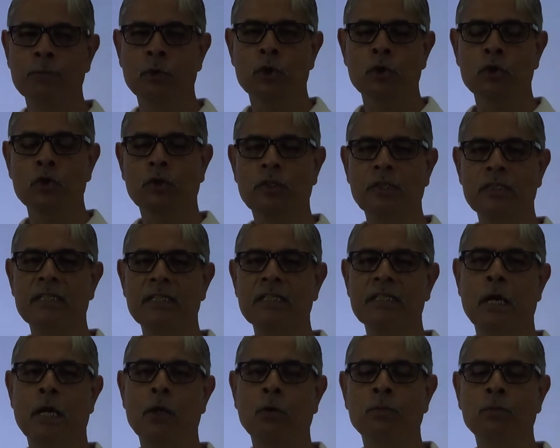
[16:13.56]
So this is
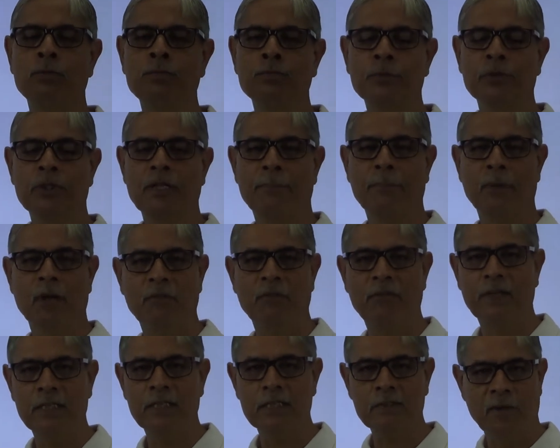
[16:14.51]
how the
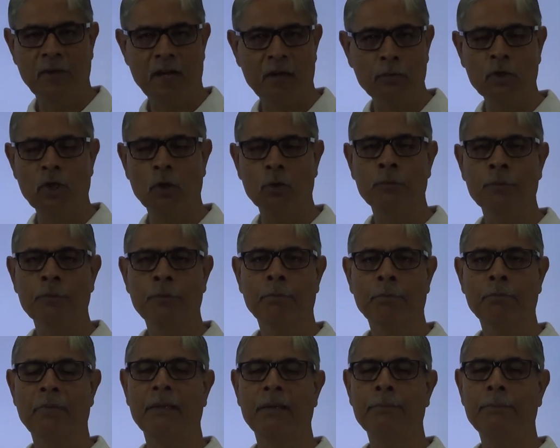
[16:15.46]
profit is found out
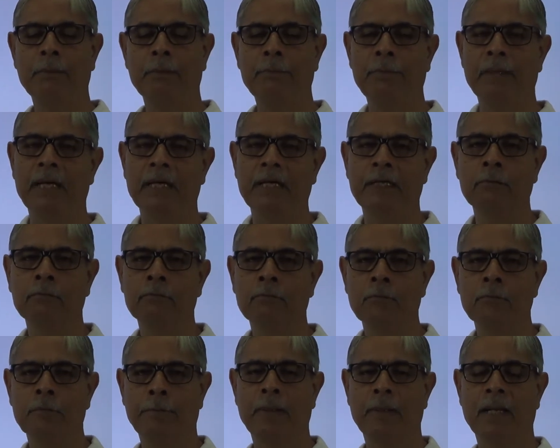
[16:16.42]
by preparing
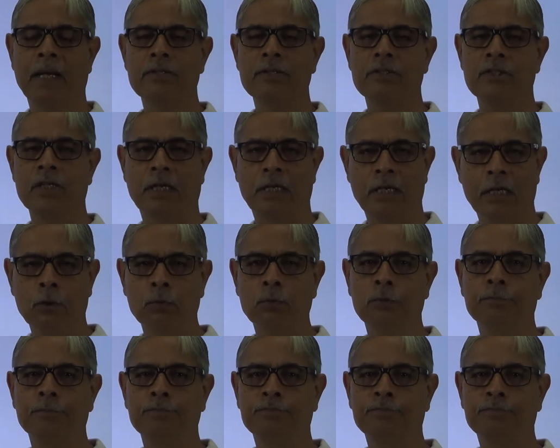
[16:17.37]
branch account.